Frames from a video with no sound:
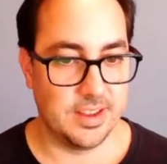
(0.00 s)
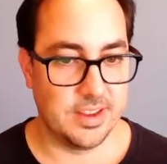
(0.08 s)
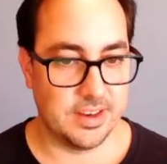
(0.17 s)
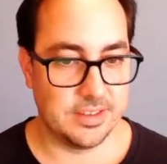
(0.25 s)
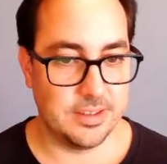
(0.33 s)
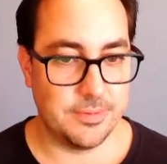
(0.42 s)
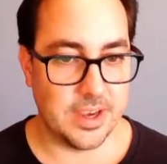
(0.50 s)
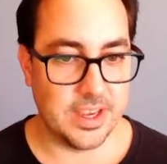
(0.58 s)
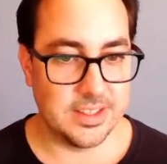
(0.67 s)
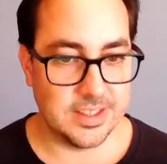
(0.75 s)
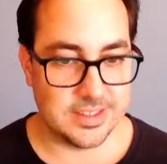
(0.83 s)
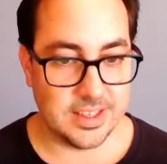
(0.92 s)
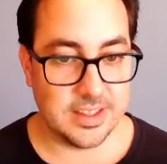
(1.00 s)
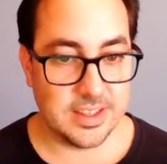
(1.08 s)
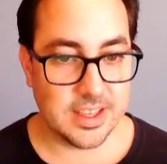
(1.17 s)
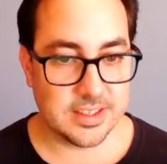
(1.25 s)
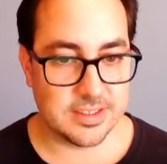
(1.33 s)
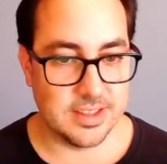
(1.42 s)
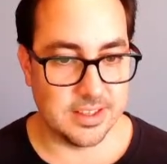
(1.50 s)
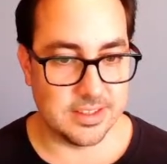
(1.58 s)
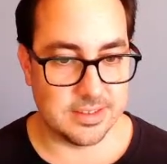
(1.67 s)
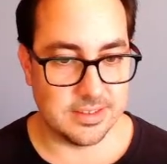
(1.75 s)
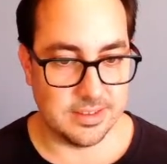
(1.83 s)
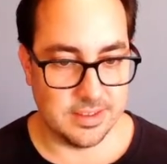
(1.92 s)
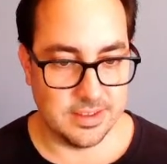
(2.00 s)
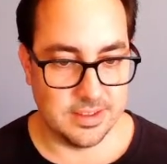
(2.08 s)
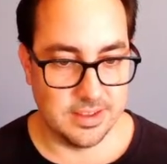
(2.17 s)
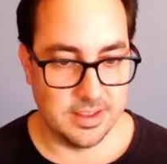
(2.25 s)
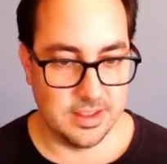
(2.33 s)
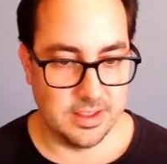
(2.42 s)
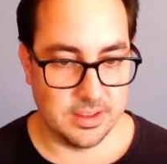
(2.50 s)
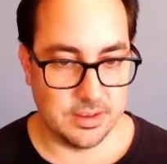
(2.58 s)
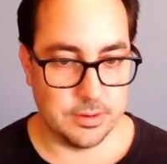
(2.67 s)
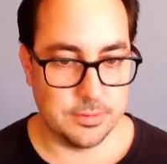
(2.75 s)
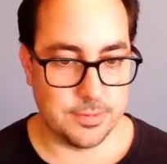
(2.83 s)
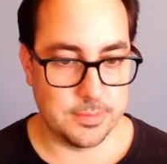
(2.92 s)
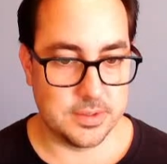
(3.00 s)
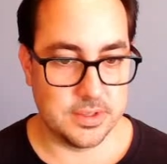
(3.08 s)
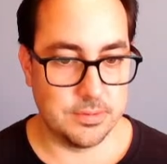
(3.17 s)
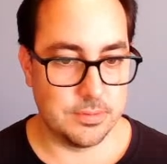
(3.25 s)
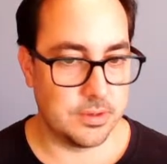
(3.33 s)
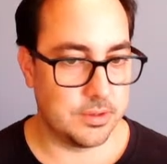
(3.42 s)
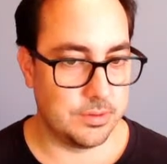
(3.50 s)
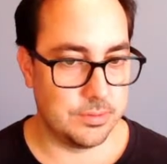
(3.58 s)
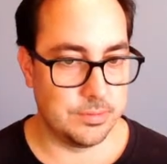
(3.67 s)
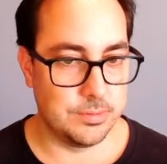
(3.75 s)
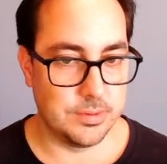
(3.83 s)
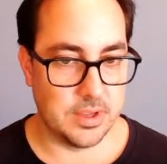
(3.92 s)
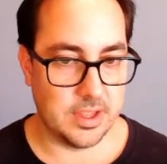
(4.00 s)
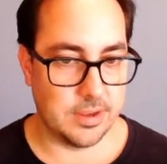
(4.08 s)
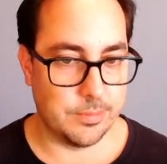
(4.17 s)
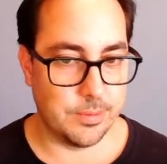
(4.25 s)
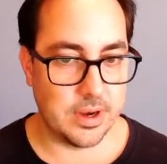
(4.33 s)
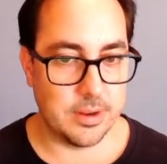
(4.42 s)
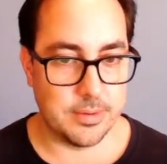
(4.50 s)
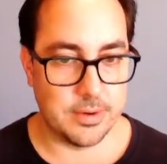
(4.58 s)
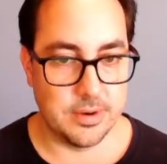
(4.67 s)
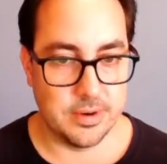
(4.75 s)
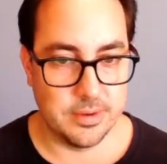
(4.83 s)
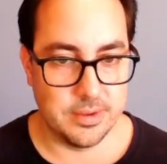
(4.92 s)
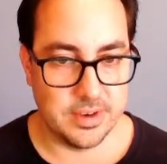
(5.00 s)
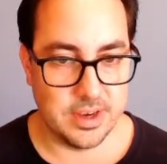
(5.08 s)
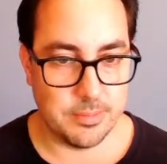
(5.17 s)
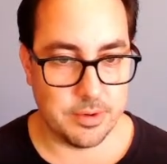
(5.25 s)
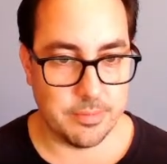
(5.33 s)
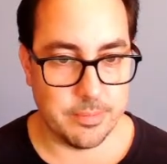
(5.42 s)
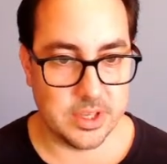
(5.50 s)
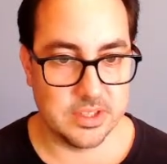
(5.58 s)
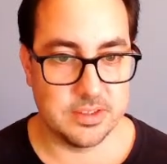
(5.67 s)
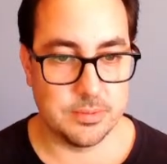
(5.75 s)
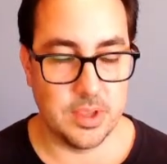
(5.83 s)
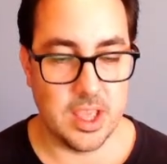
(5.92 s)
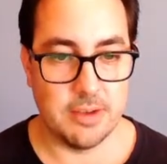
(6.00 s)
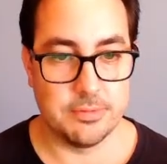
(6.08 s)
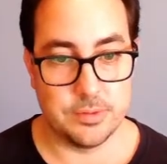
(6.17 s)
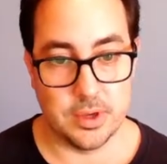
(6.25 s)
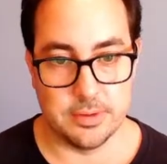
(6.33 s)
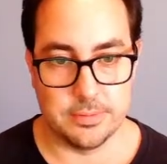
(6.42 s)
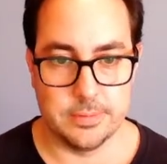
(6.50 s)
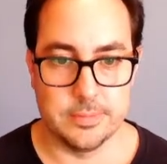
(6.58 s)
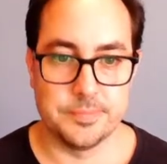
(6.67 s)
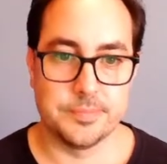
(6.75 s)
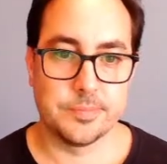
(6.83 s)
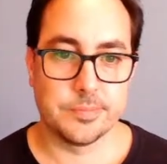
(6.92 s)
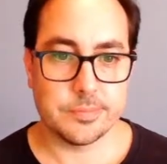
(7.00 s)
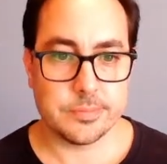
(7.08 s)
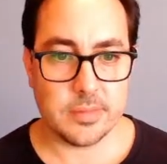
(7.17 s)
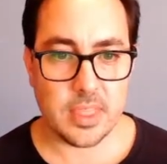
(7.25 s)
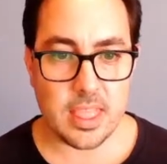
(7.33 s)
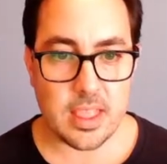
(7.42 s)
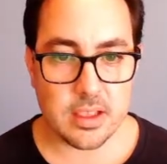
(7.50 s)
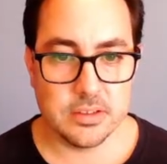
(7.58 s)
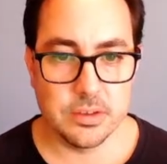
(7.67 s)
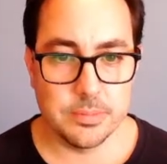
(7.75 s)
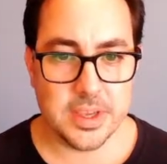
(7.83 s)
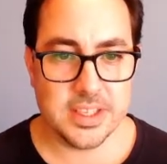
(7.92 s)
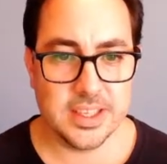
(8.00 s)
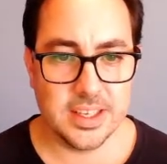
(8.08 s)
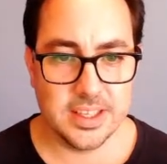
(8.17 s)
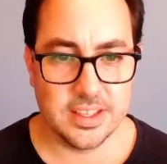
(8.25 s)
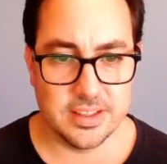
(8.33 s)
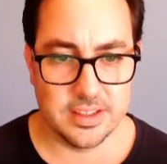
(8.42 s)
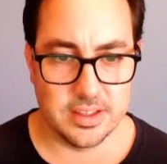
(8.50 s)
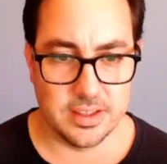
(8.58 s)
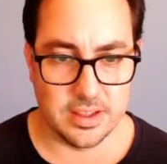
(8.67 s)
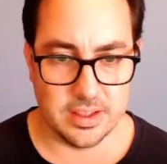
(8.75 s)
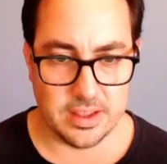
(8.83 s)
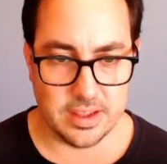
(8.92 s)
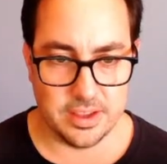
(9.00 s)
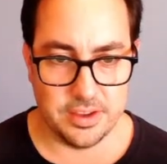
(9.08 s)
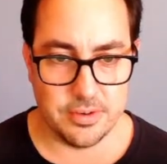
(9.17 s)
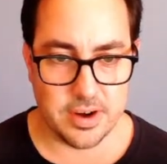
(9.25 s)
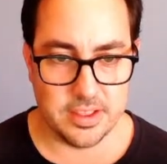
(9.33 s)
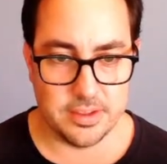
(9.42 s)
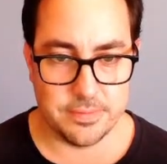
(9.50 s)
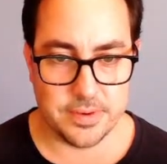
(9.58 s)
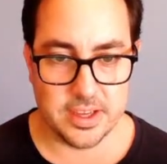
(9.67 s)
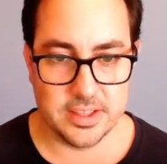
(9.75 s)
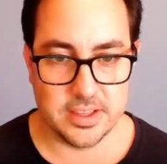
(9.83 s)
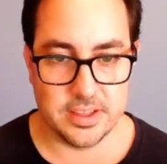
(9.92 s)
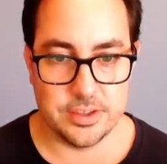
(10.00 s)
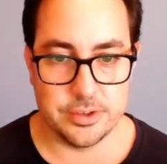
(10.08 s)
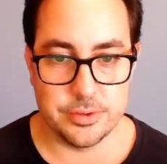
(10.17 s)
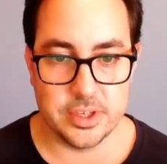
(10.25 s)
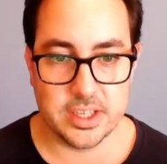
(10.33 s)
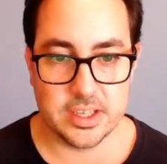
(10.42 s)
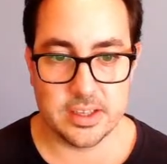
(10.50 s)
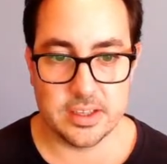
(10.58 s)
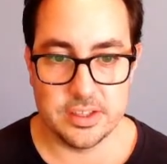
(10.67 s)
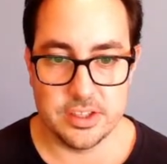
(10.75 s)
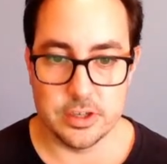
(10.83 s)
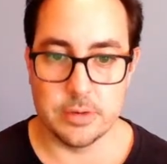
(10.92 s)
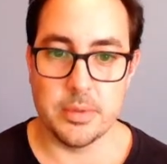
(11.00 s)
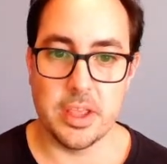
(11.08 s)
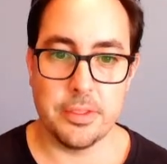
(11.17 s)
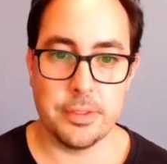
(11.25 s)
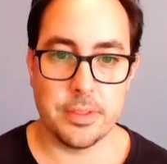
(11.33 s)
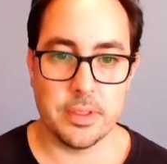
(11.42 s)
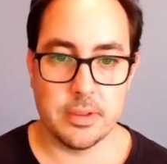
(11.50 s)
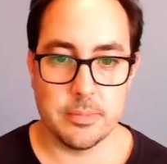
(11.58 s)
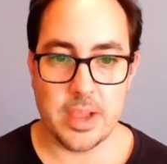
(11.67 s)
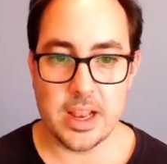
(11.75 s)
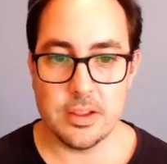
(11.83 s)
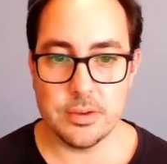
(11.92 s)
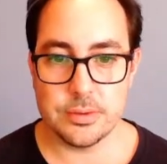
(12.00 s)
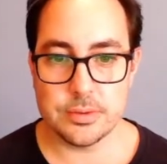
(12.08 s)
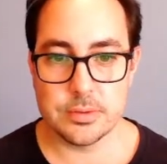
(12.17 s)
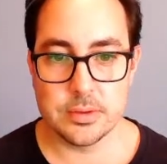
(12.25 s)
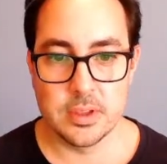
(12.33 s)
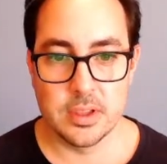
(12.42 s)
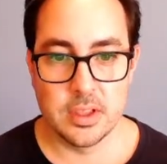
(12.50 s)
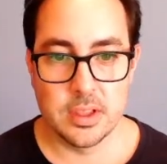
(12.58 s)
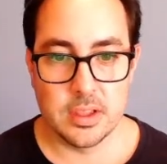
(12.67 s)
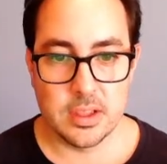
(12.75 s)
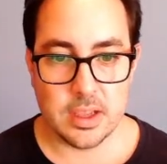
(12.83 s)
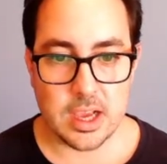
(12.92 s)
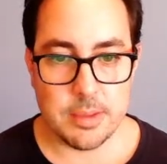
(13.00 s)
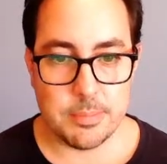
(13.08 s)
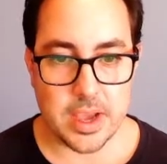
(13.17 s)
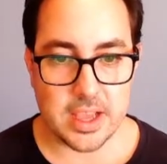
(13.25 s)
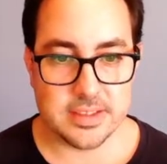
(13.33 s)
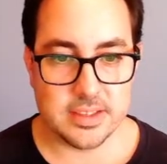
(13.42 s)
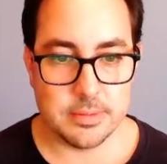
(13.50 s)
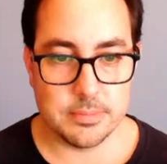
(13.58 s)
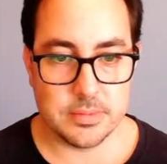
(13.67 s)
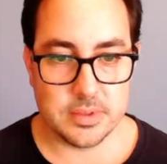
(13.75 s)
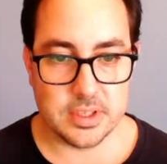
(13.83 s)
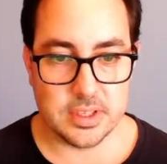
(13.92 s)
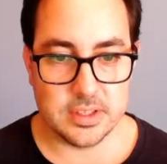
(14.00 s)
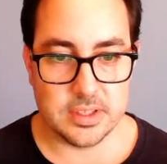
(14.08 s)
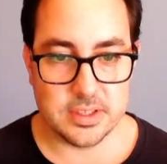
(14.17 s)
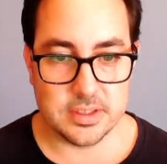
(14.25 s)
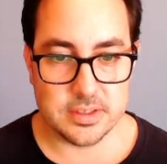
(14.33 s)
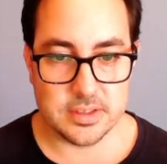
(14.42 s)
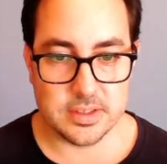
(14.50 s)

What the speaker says: define this index that goes from 0 to whatever number of months we have, 12. So basically here I define the unique year month values. I pass them in this